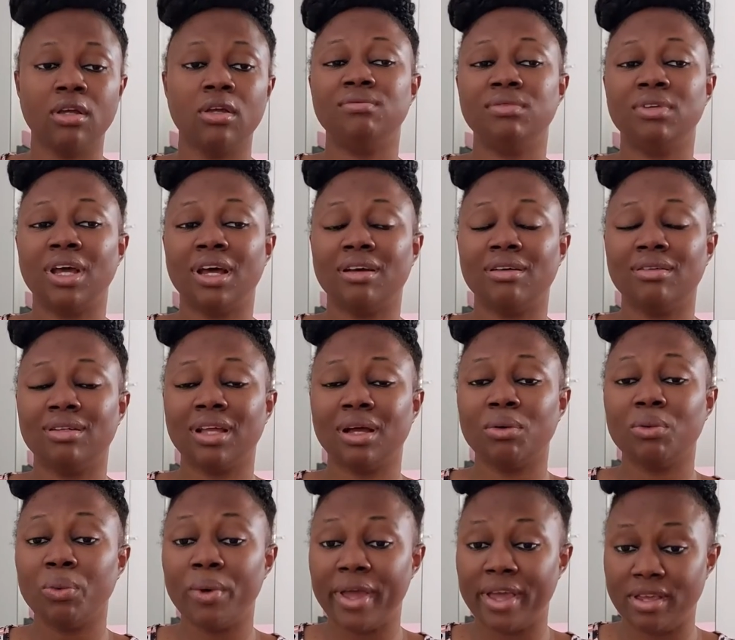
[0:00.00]
There are other
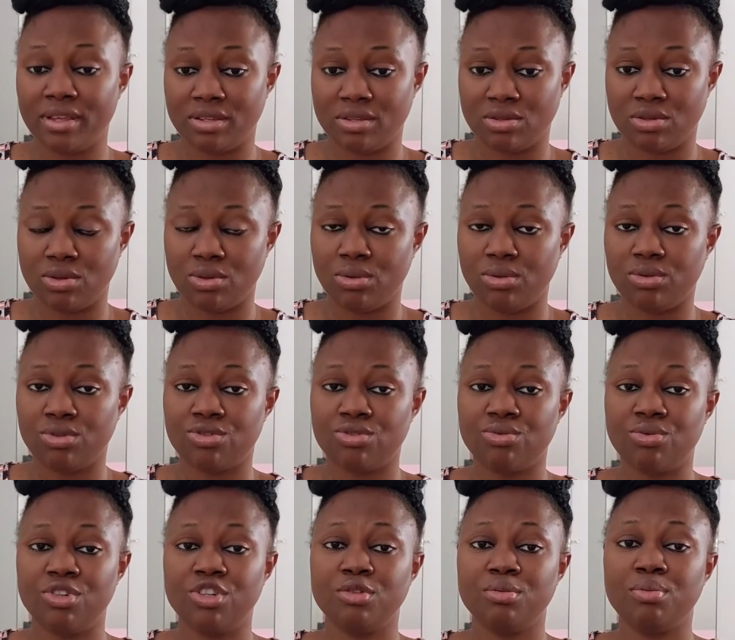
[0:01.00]
ways, though,
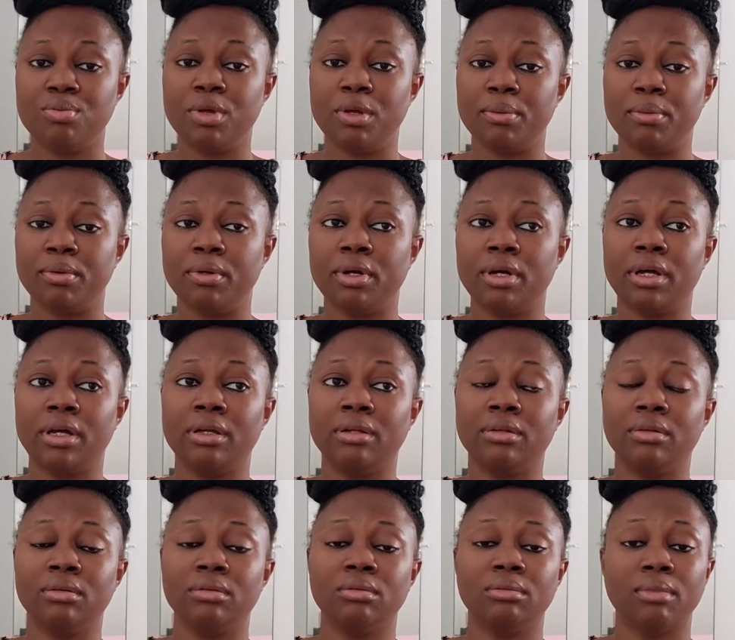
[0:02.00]
through which people can